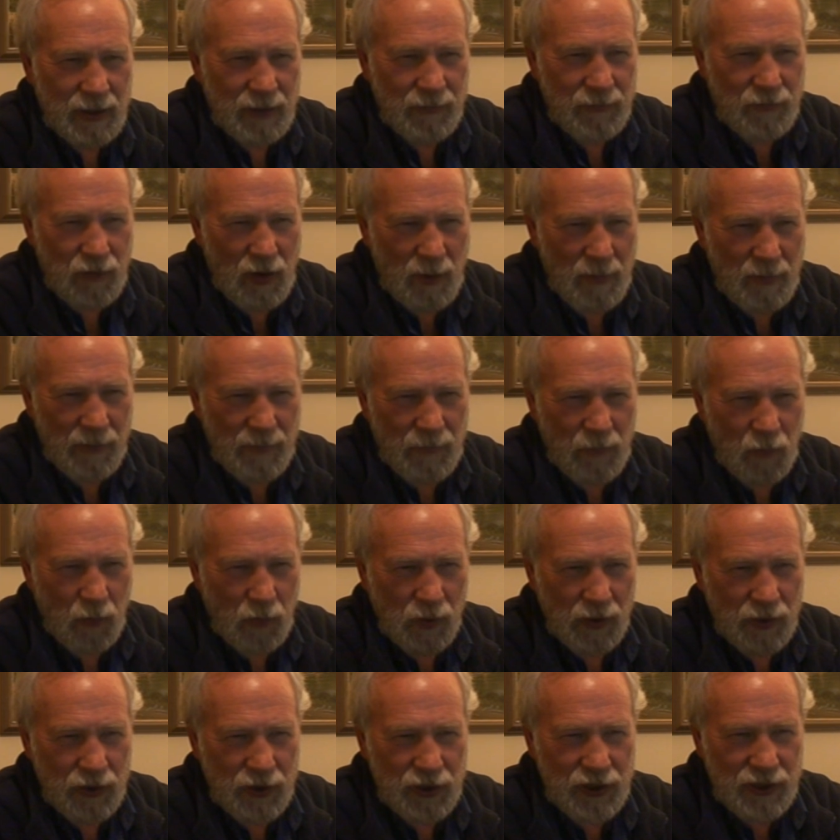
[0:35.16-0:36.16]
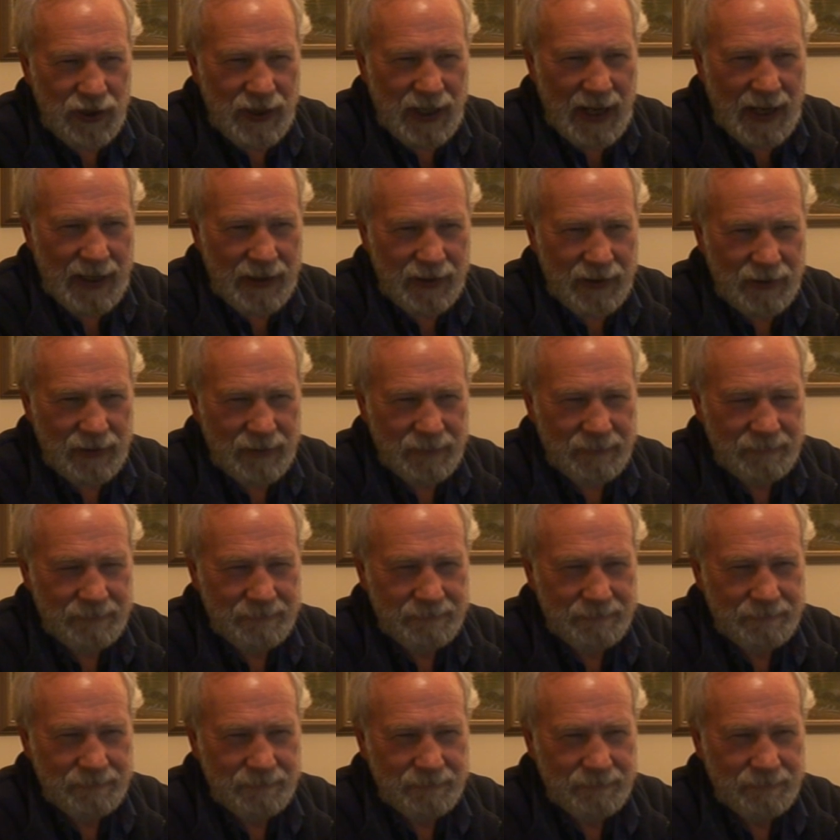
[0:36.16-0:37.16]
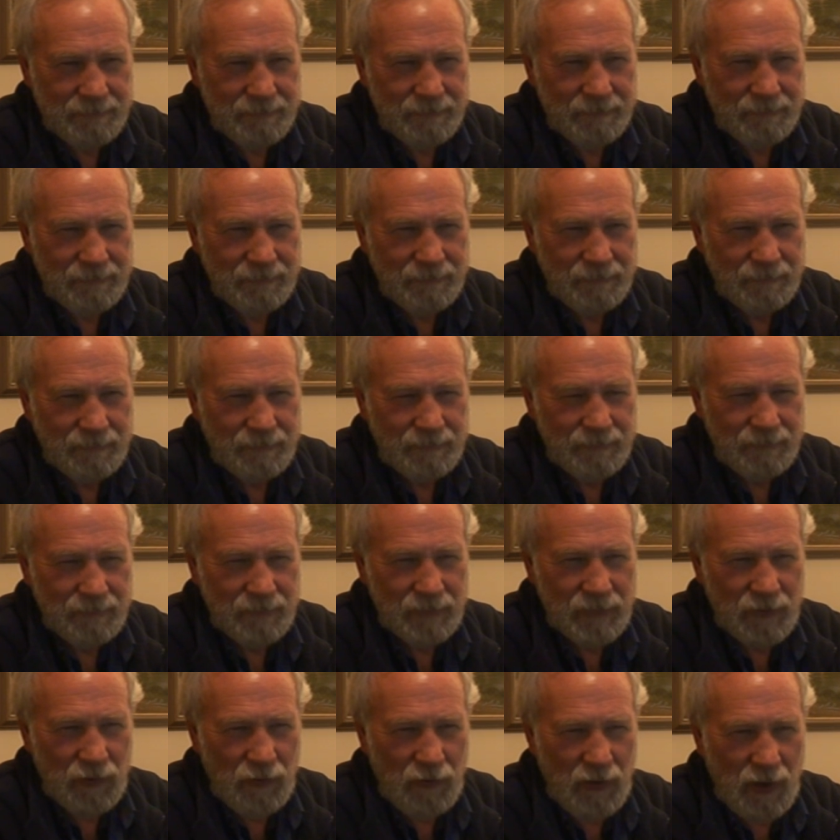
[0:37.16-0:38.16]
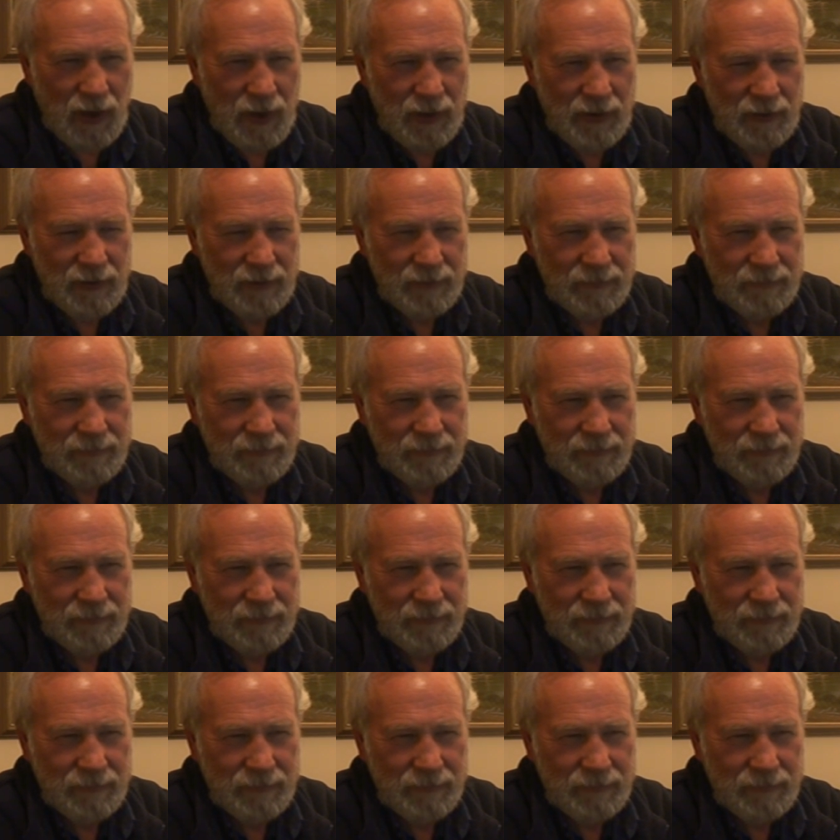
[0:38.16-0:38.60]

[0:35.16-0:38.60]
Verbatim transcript: from a fallen state, right?